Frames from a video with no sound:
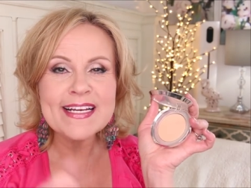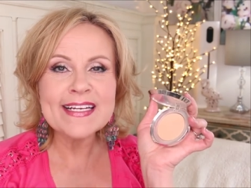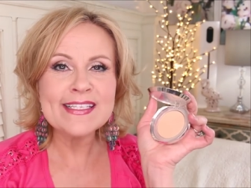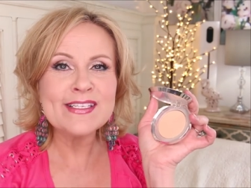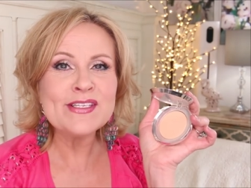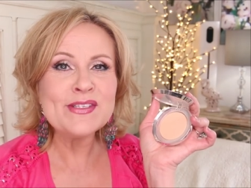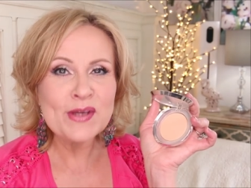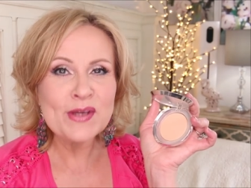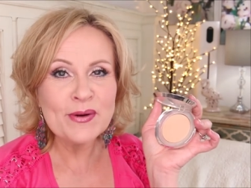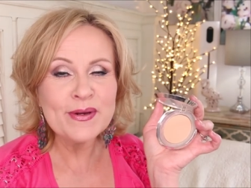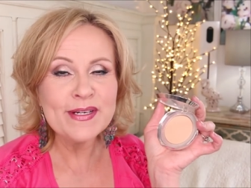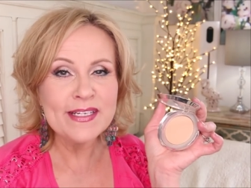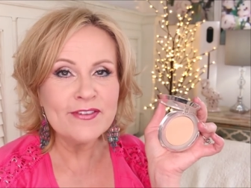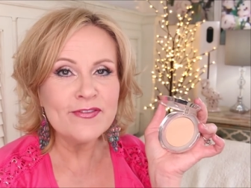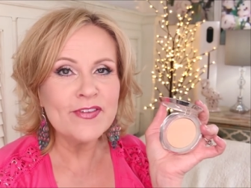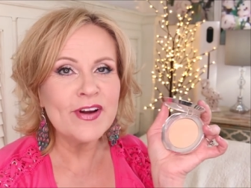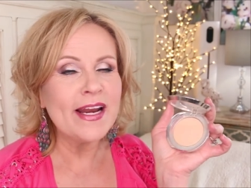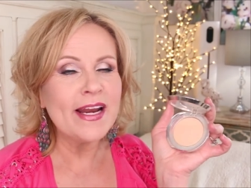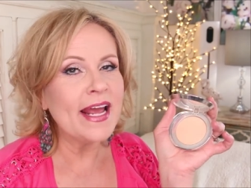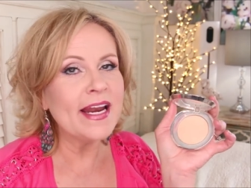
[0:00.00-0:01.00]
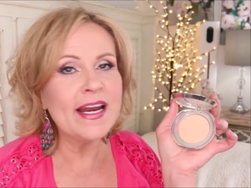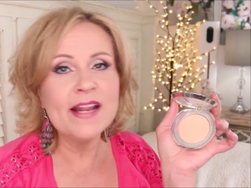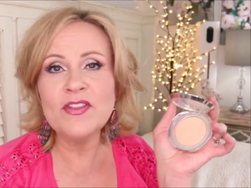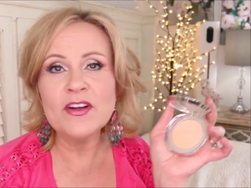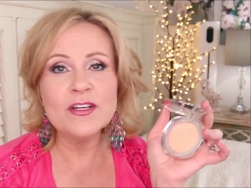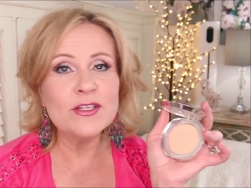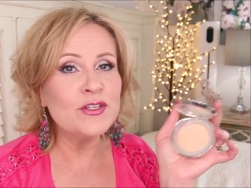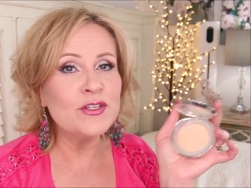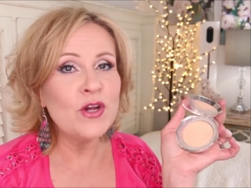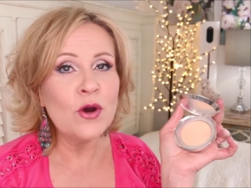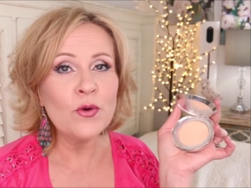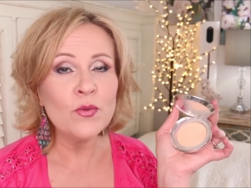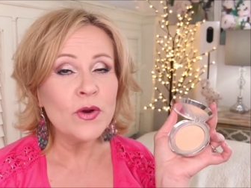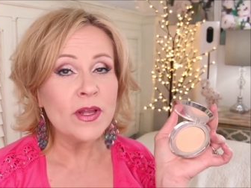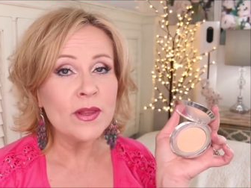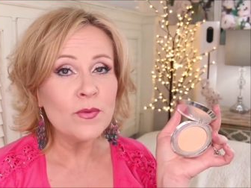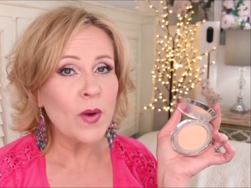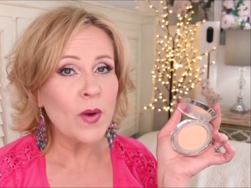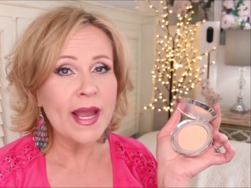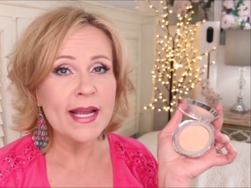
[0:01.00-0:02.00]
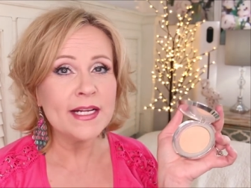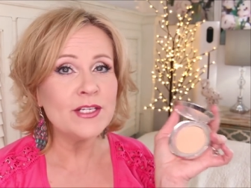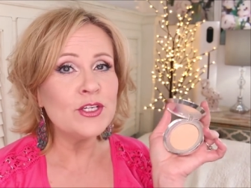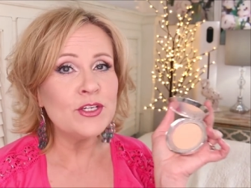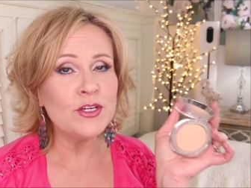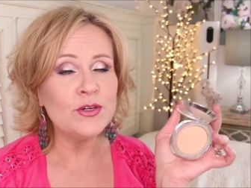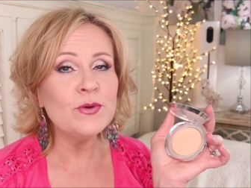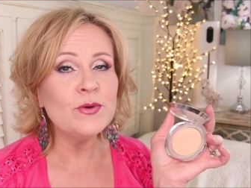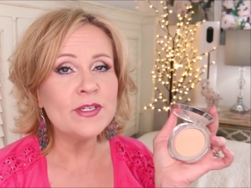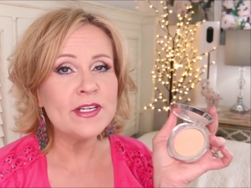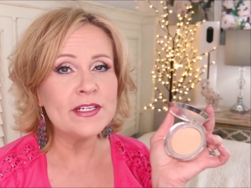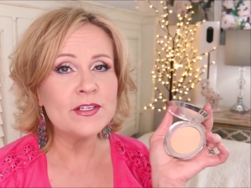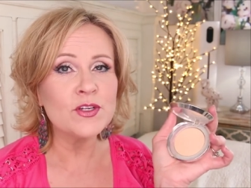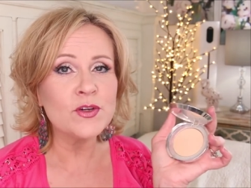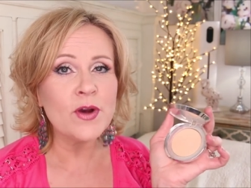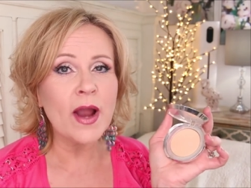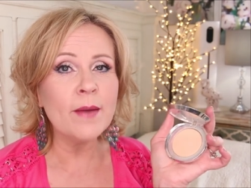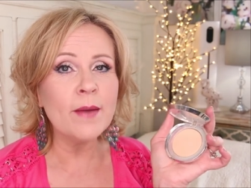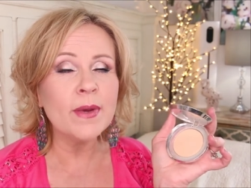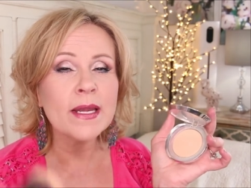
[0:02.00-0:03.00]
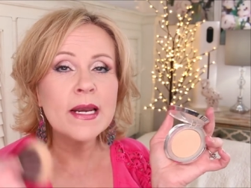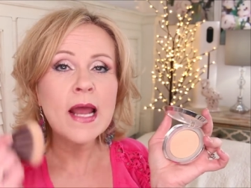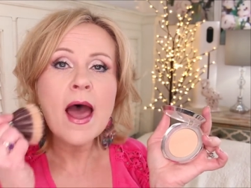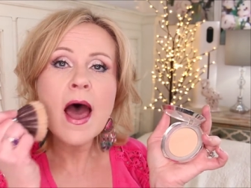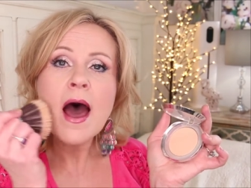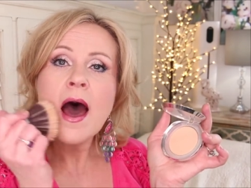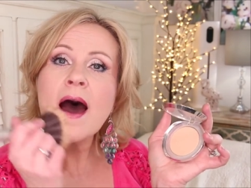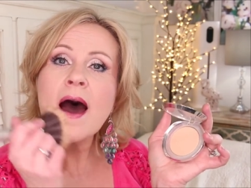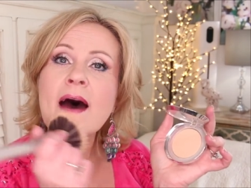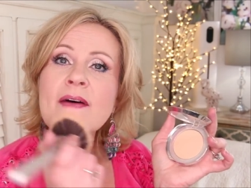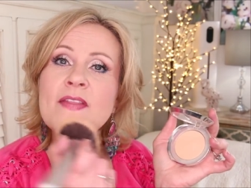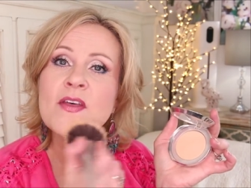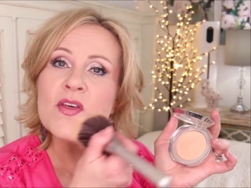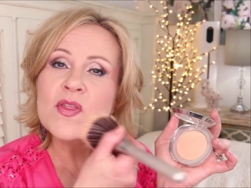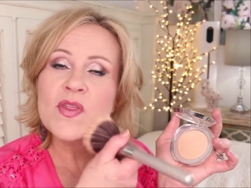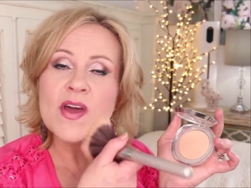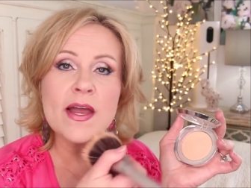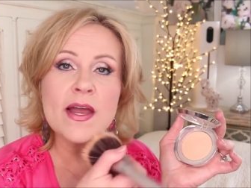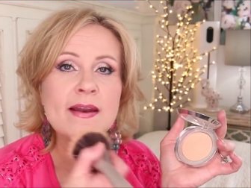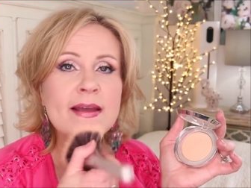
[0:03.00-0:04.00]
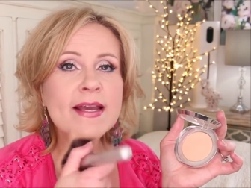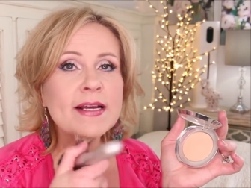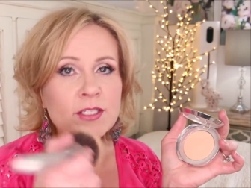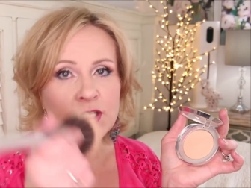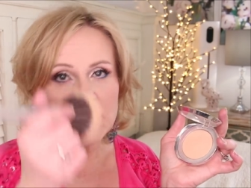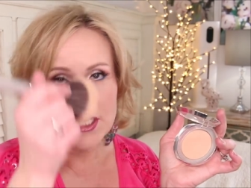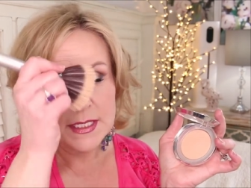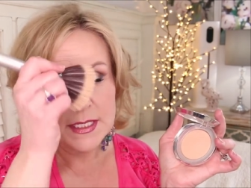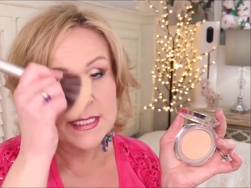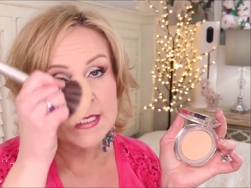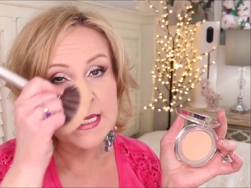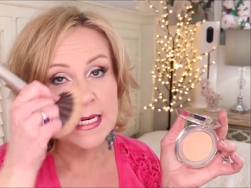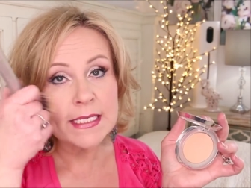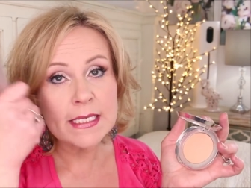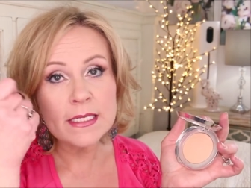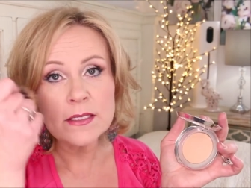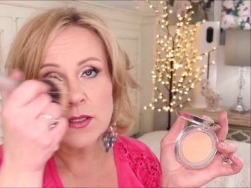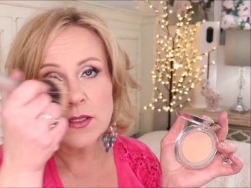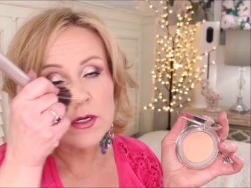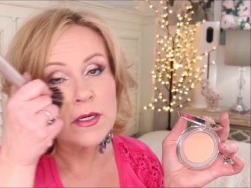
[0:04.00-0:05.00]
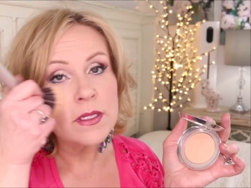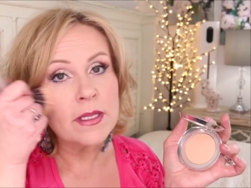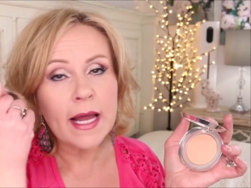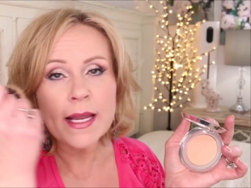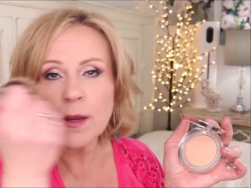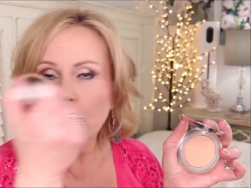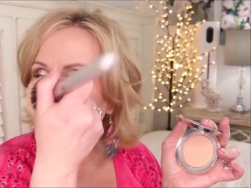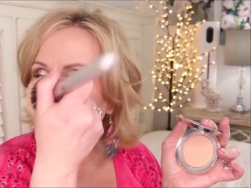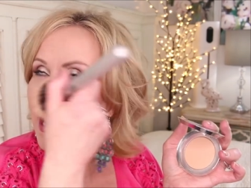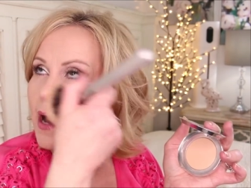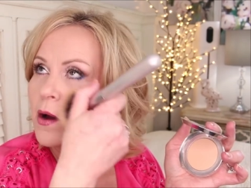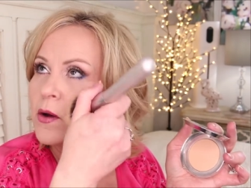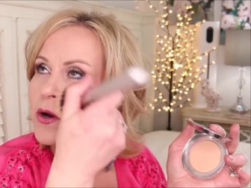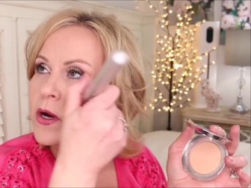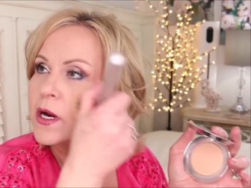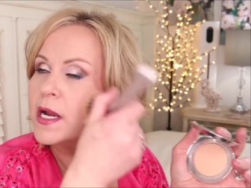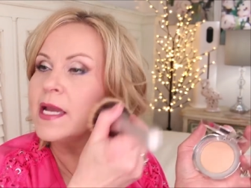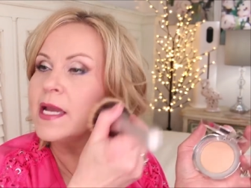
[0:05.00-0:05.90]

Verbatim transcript: It's so different and there's no real way to describe it other than it just doesn't look like powder.